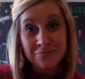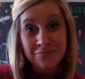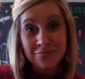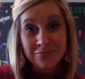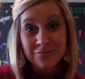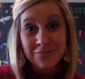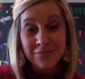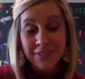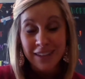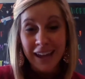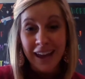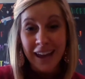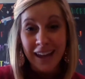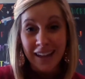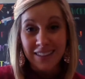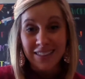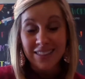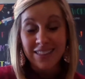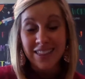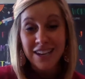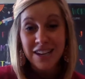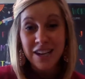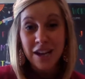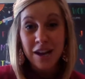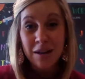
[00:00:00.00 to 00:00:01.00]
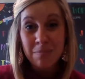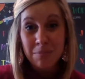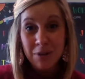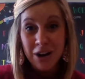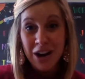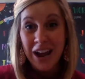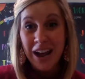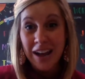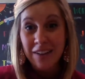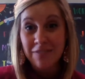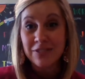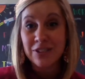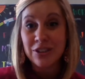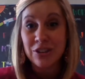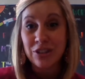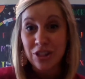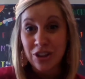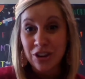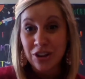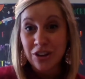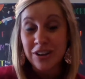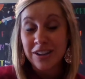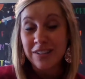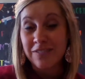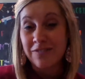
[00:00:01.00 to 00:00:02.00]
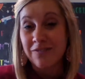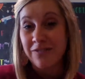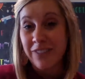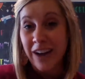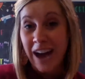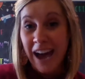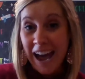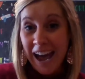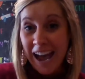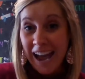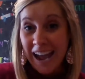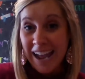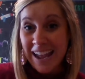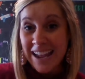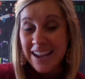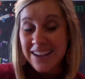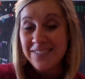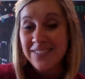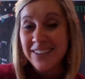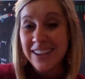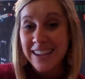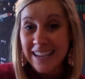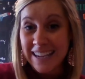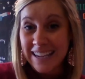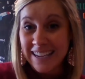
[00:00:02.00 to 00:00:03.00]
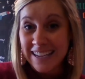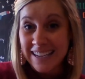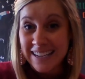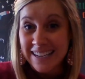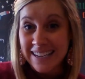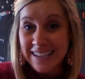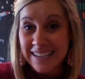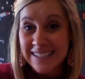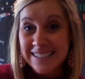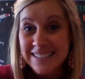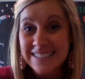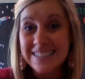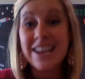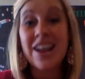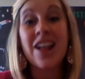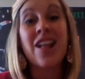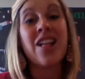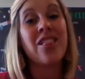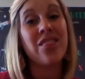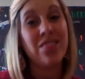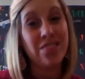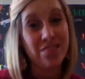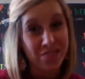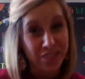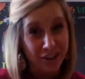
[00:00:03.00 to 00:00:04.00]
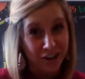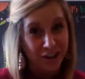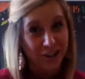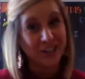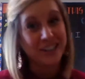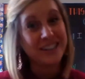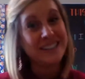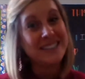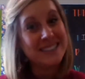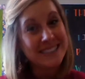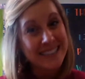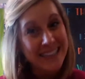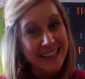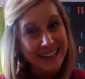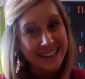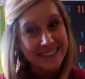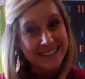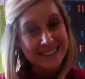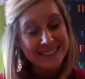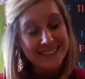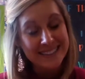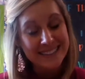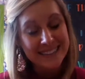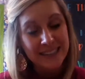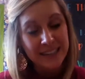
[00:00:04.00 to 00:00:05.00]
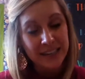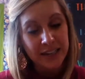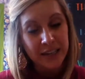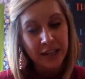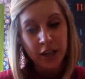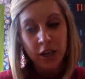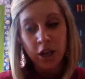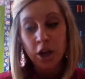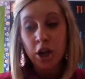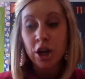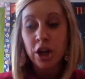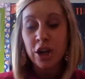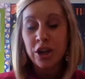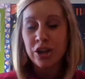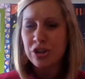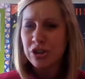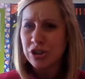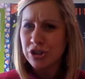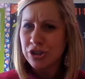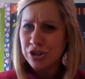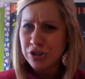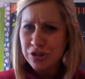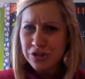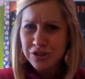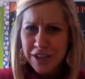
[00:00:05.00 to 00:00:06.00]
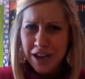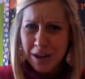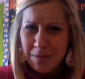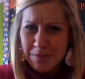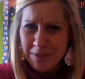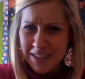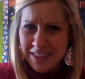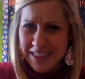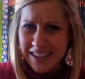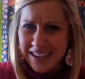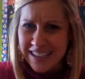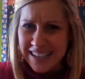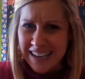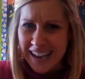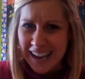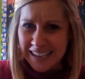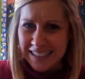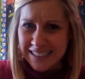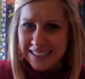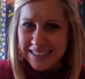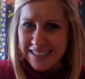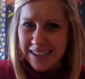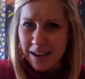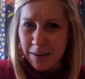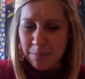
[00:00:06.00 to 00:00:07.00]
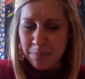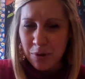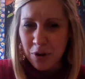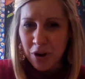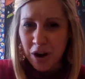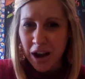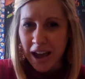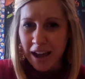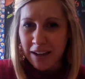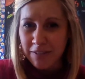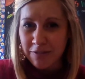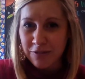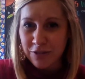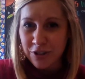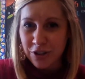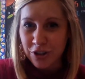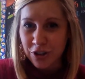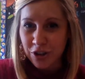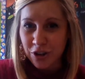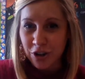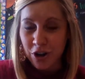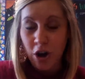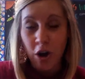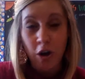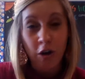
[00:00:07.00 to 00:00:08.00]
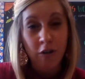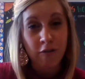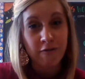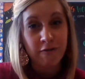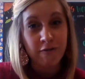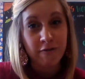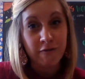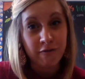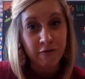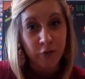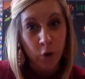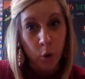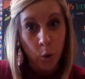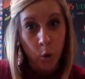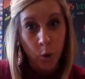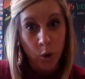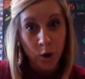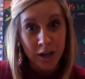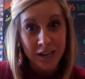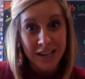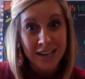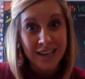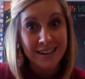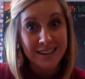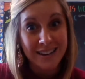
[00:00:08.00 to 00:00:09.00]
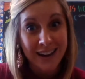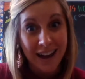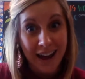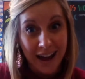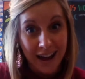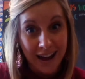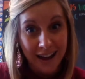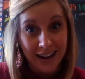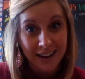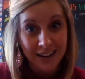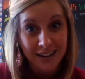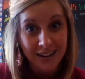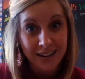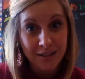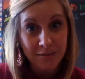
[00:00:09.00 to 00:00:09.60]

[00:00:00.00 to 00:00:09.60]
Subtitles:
Yeah, the number after 35 is 36. Could you tell me the next number after 49?